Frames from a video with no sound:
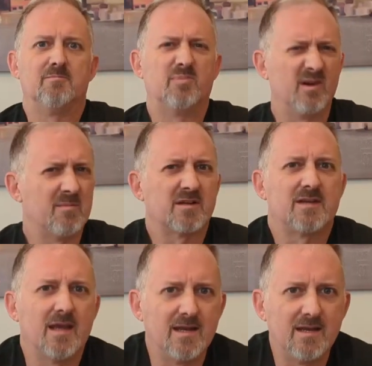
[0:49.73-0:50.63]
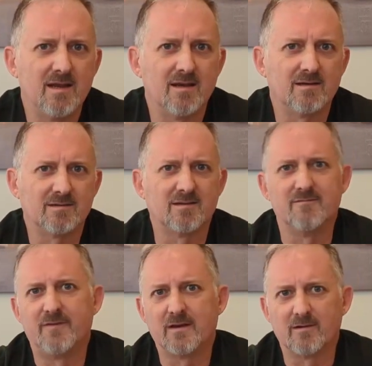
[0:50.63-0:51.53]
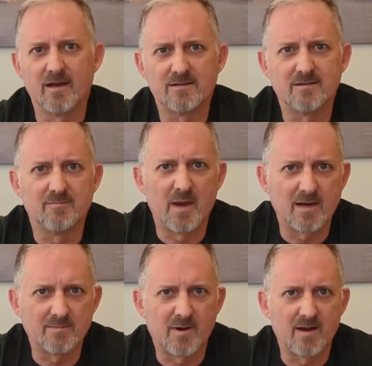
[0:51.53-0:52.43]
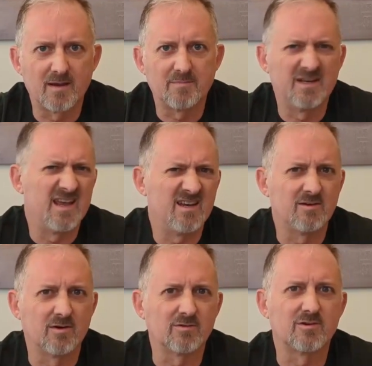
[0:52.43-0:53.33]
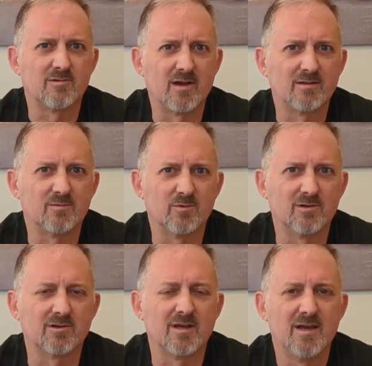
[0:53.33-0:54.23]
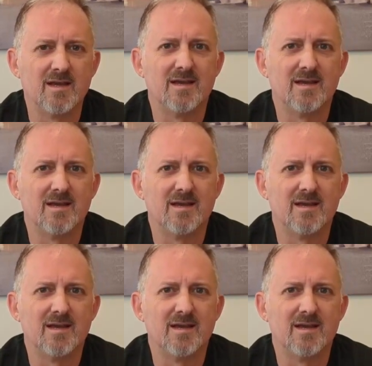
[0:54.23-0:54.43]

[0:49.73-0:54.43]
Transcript: Pretty much any configuration of bagpipe in any culture around the world